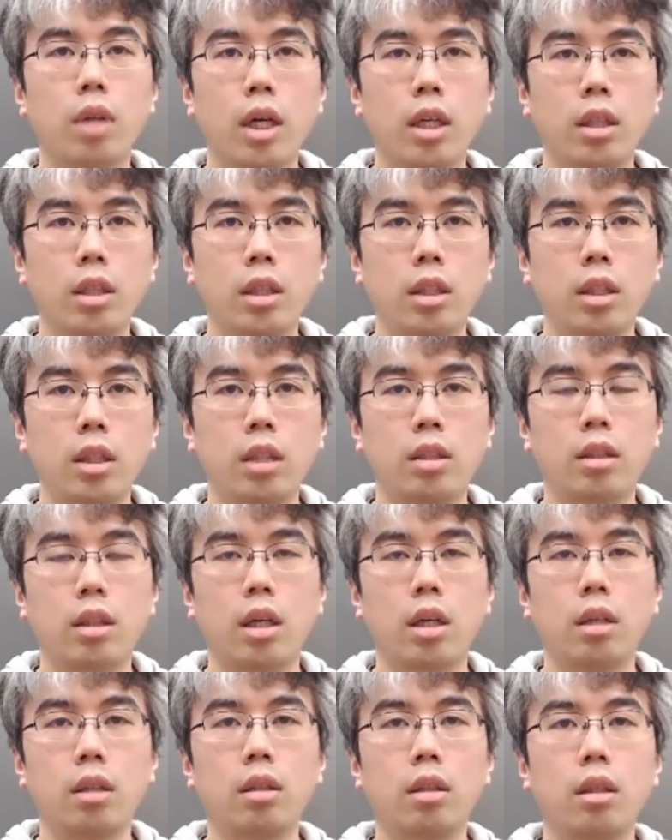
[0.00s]
We use a
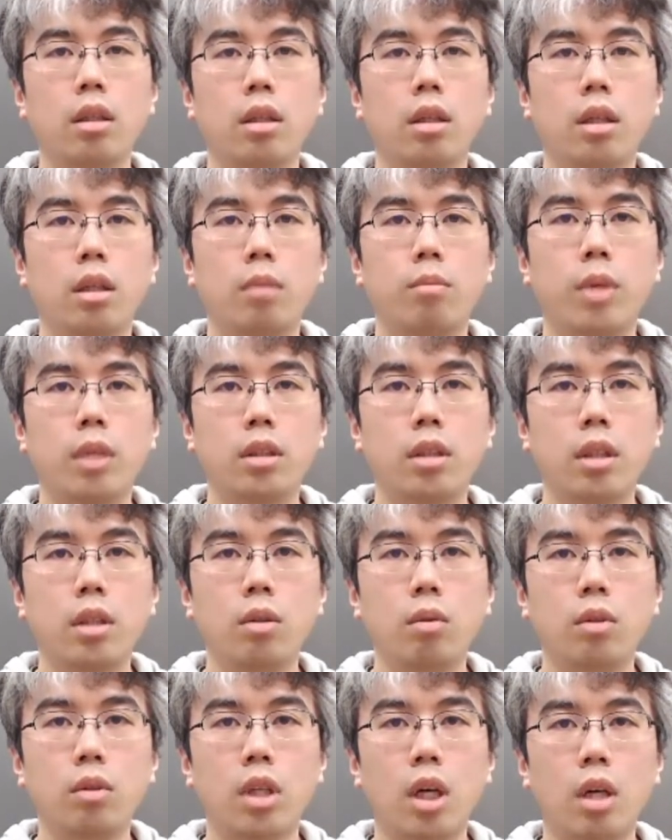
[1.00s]
globally
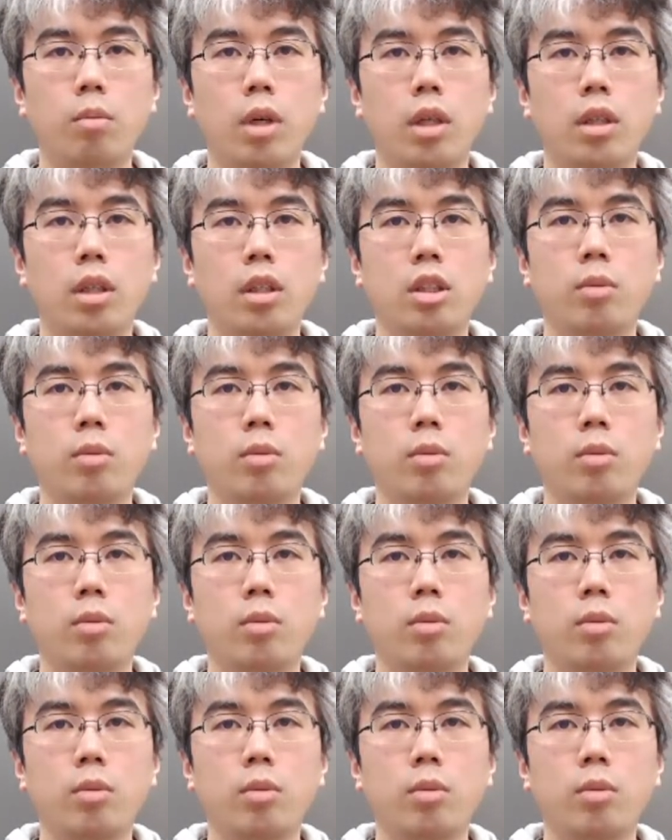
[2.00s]
unique and